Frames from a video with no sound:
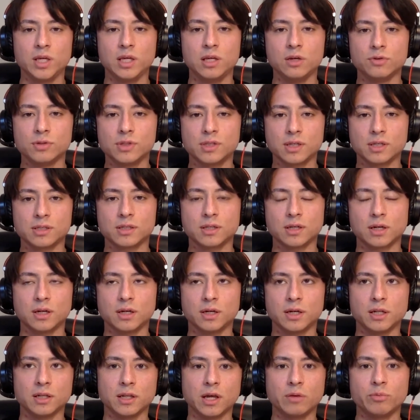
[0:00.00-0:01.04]
use this
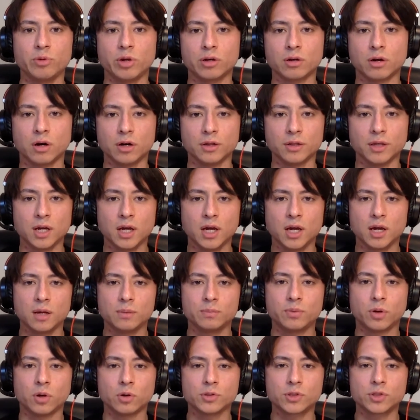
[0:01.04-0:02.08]
library called
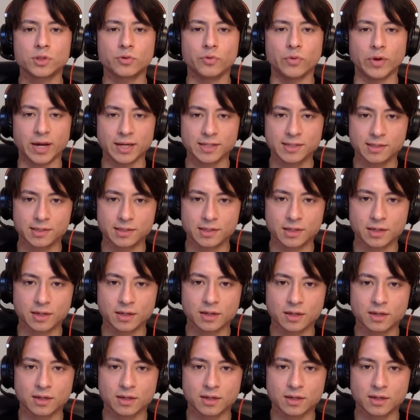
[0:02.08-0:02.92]
Postgres.